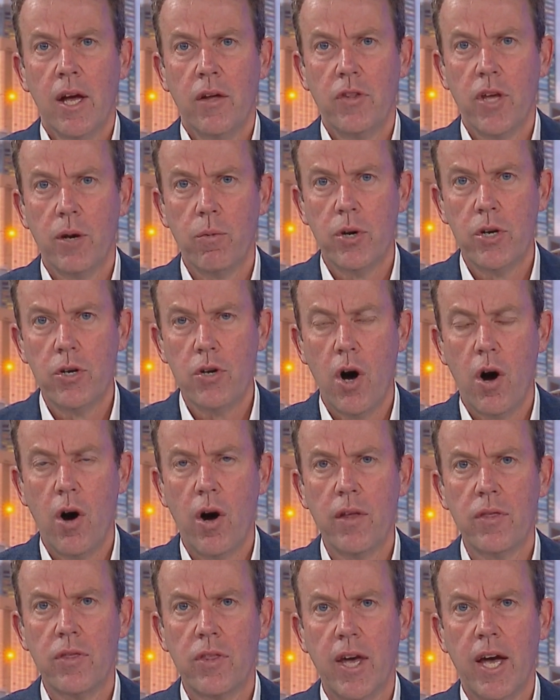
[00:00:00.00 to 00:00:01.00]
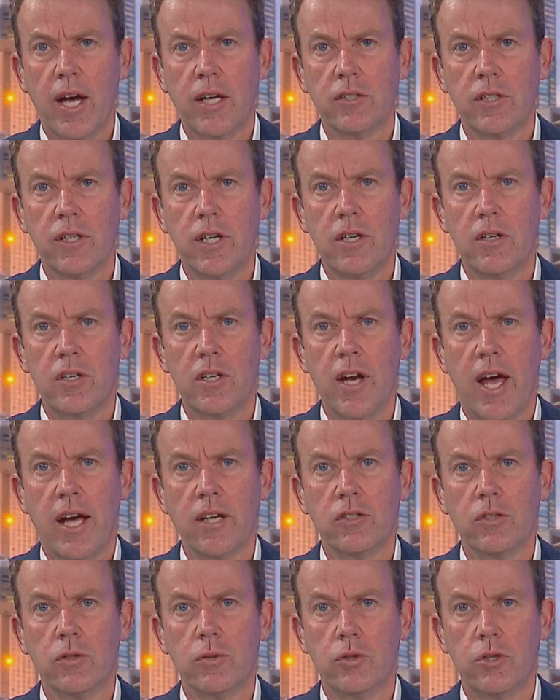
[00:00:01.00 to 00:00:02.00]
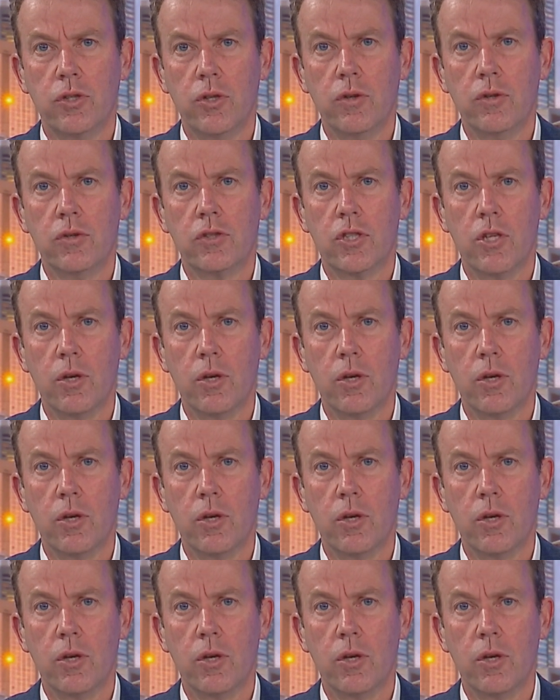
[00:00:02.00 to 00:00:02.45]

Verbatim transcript: there were nine thousand international students